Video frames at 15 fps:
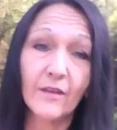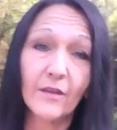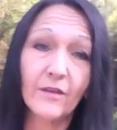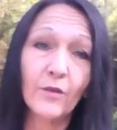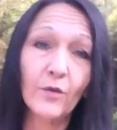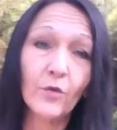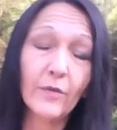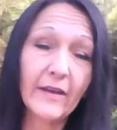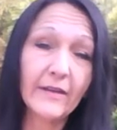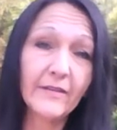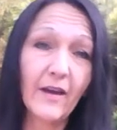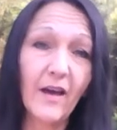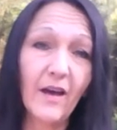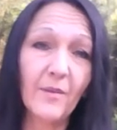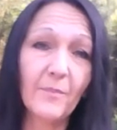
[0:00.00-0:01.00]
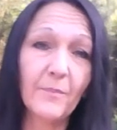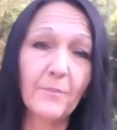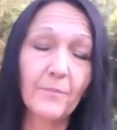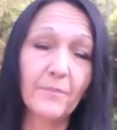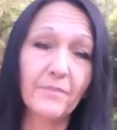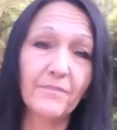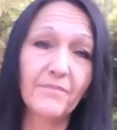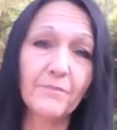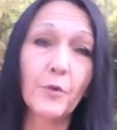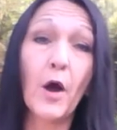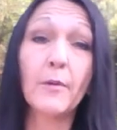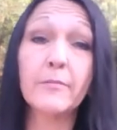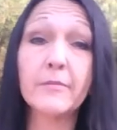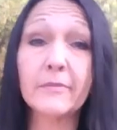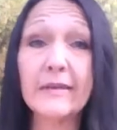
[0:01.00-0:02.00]
you'll end up
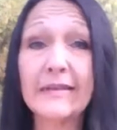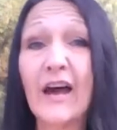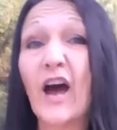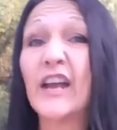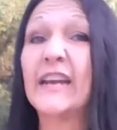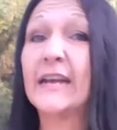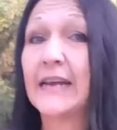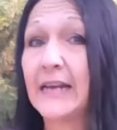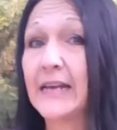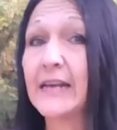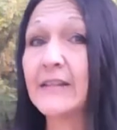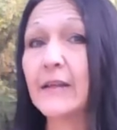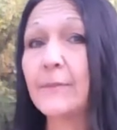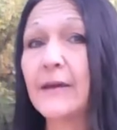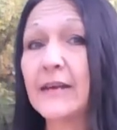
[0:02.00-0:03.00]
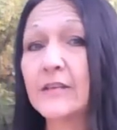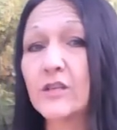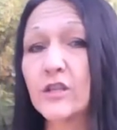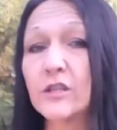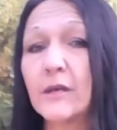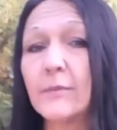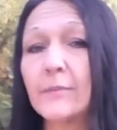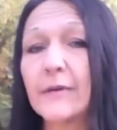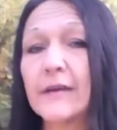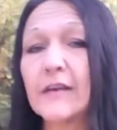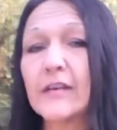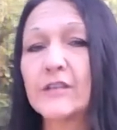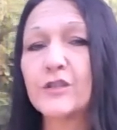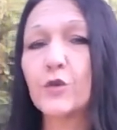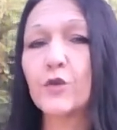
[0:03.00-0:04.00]
probably not needing the pendulum,
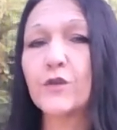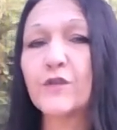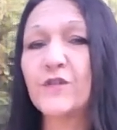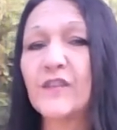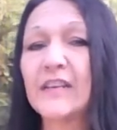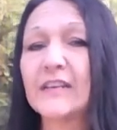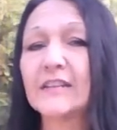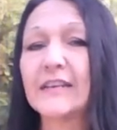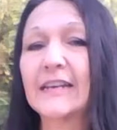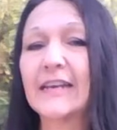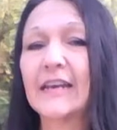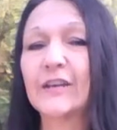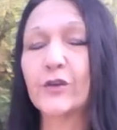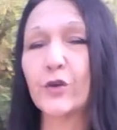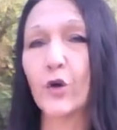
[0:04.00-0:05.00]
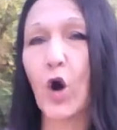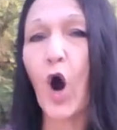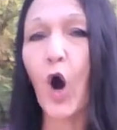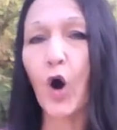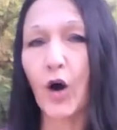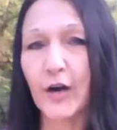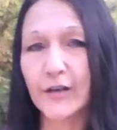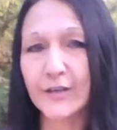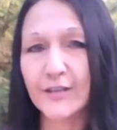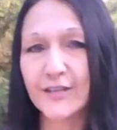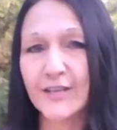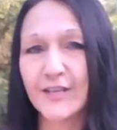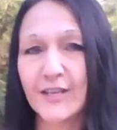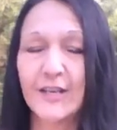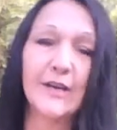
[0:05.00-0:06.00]
because you'll feel it in your heart.
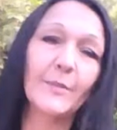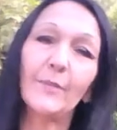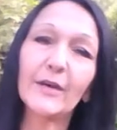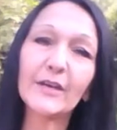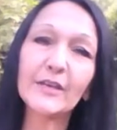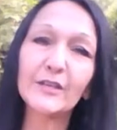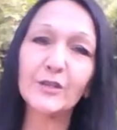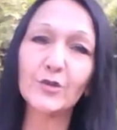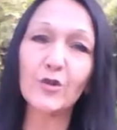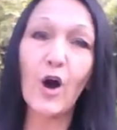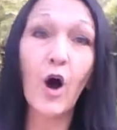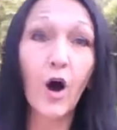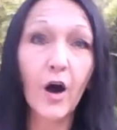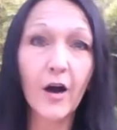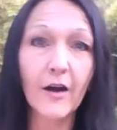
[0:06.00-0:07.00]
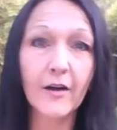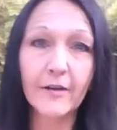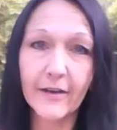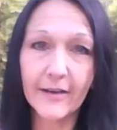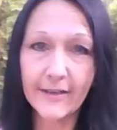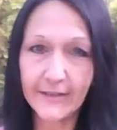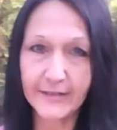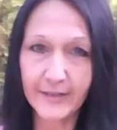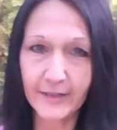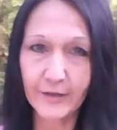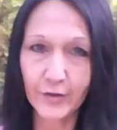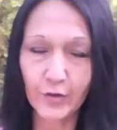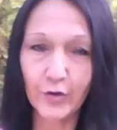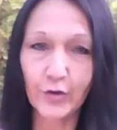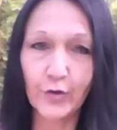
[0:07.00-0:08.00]
Because your heart is the
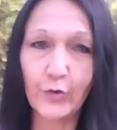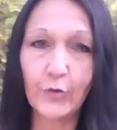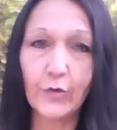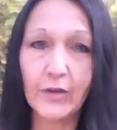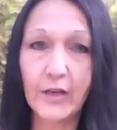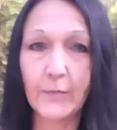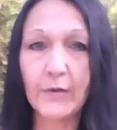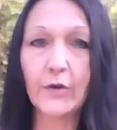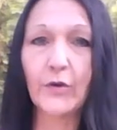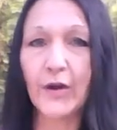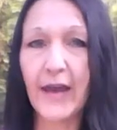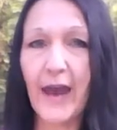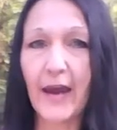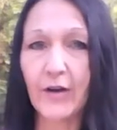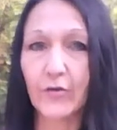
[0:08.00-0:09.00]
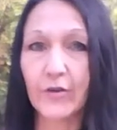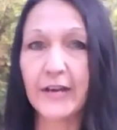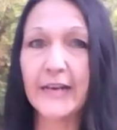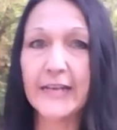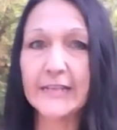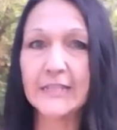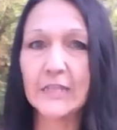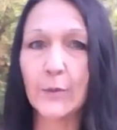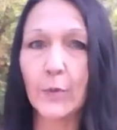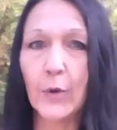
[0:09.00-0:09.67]
true communicator. It is the